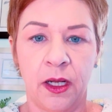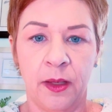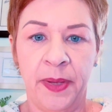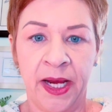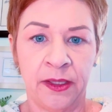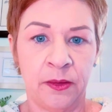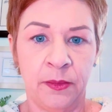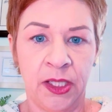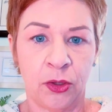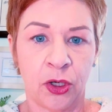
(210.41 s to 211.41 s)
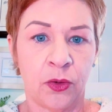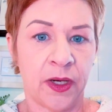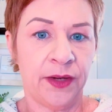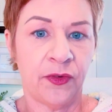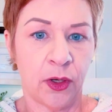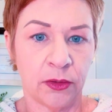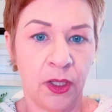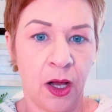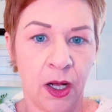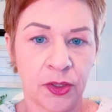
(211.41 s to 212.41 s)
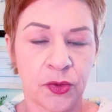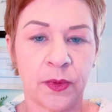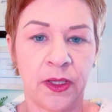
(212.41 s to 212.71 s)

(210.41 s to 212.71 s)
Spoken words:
abandonment or grief or loss